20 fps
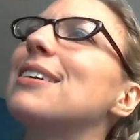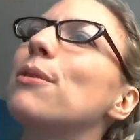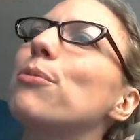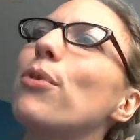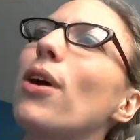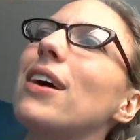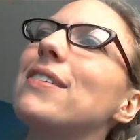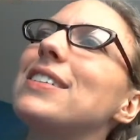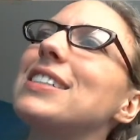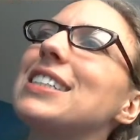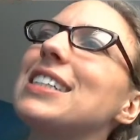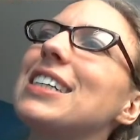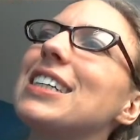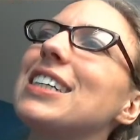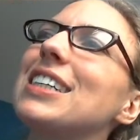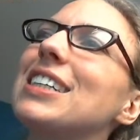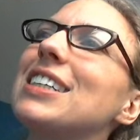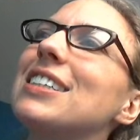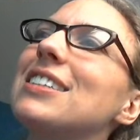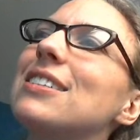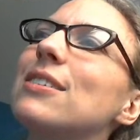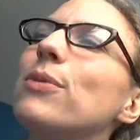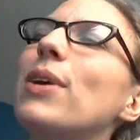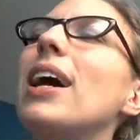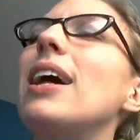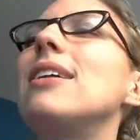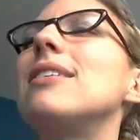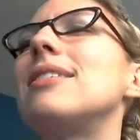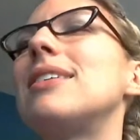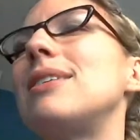Privateer,
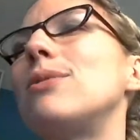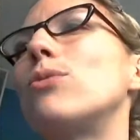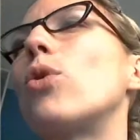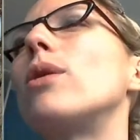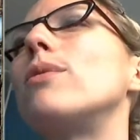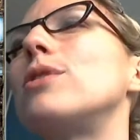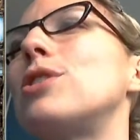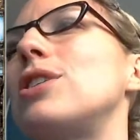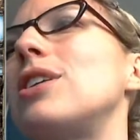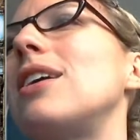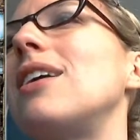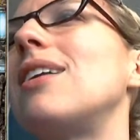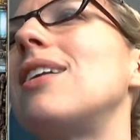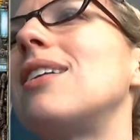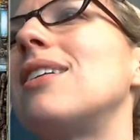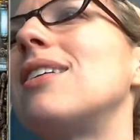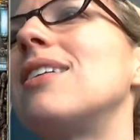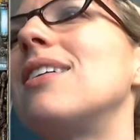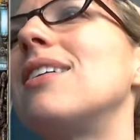well, and War Machine,